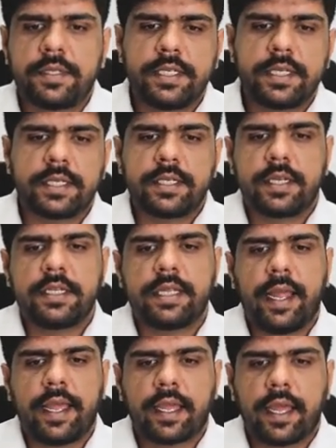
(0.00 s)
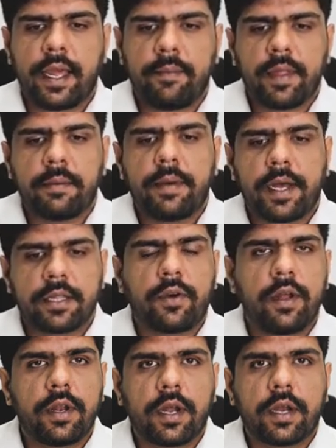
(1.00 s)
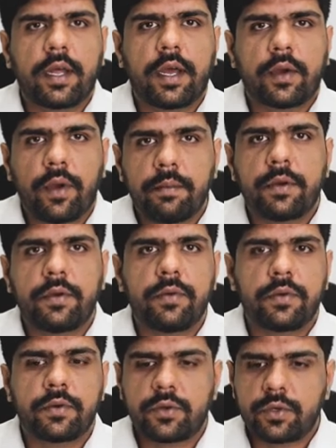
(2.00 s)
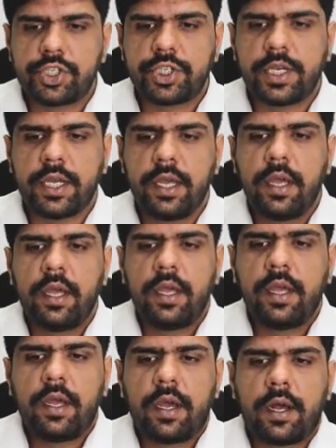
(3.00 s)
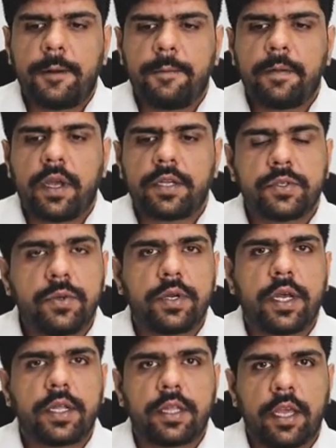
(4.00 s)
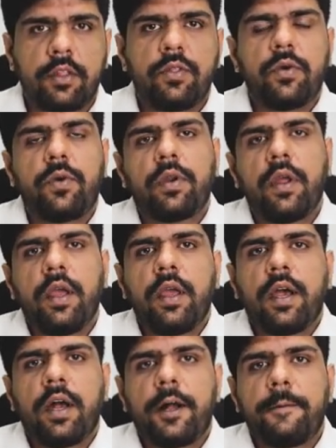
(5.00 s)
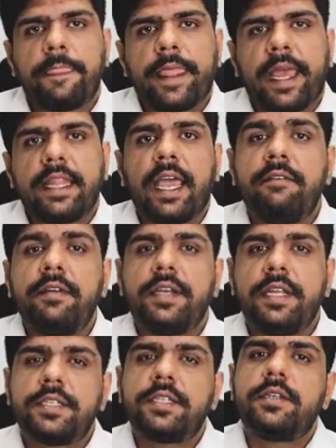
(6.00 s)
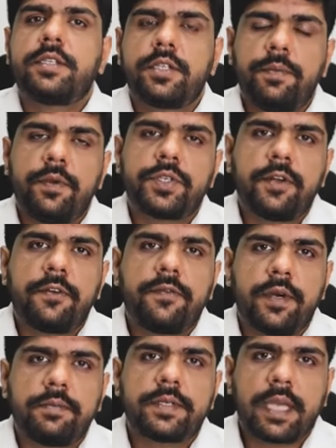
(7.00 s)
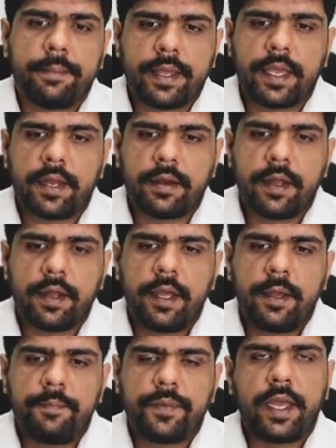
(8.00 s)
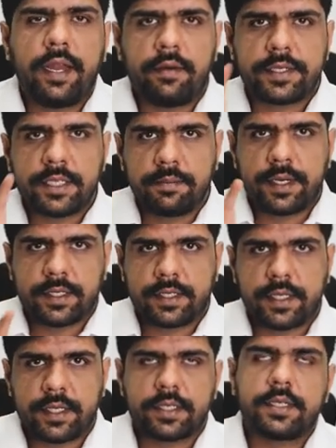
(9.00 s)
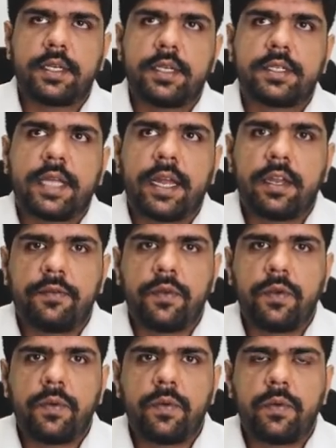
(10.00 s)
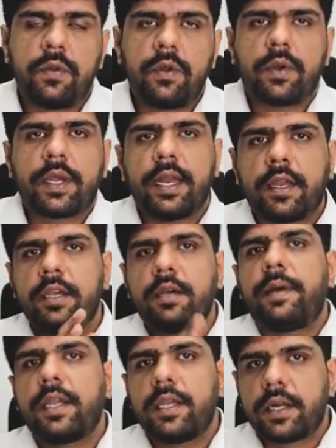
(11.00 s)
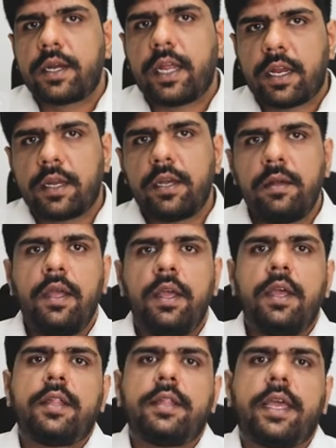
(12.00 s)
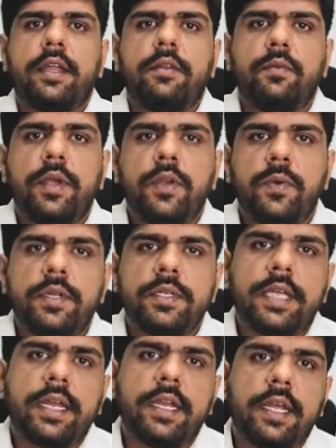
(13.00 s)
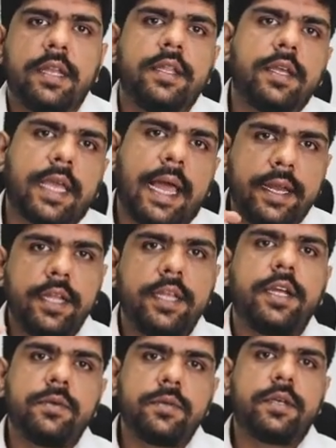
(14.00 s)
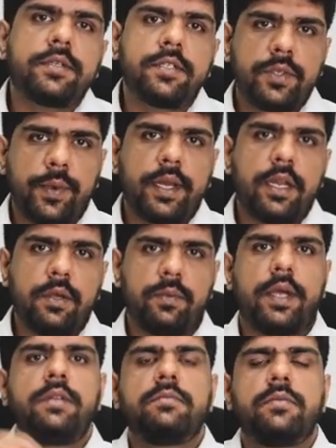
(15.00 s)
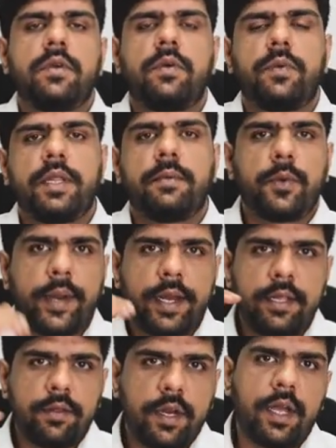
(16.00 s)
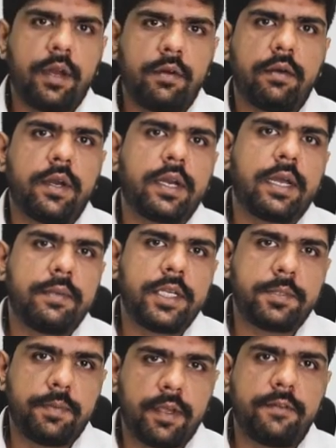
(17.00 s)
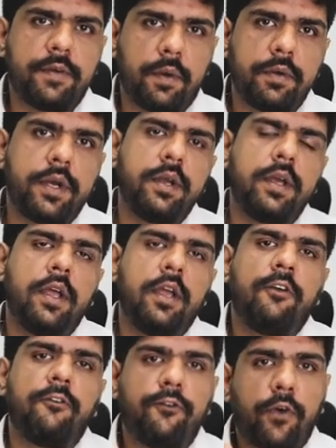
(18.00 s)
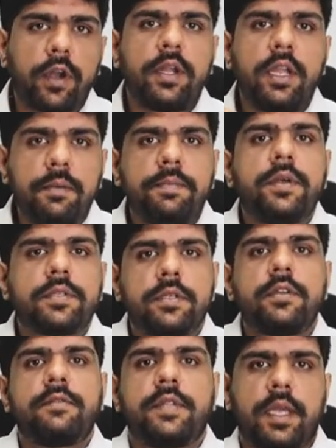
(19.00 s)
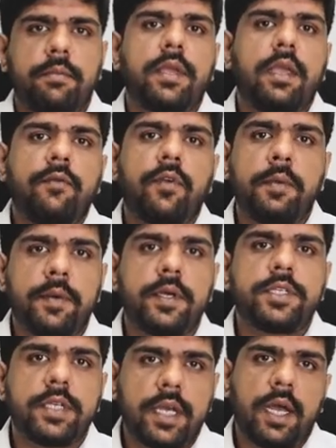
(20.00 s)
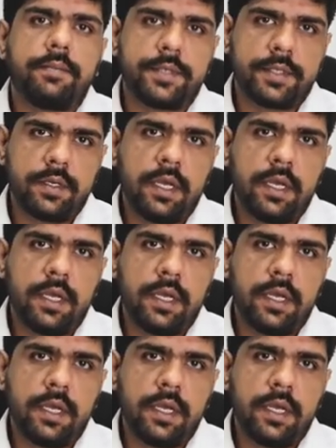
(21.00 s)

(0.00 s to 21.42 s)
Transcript: These are cities like Ahmedabad, Kolkata, Coimbatore, Kochi, um, uh, Surat, Indore, um, and they have a decent distribution of firms coming in. The interesting bit is this: is that if you look at year by year data, then we noticed that in the calendar year 2021, with about 2,300 companies being founded, 40% of them came from emerging hubs.